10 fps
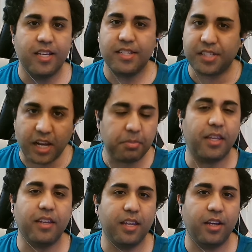Same
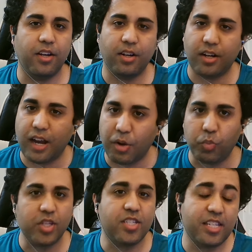thing here, and
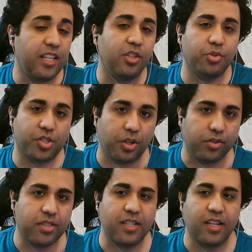we see the
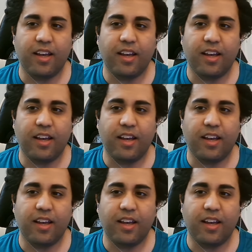results.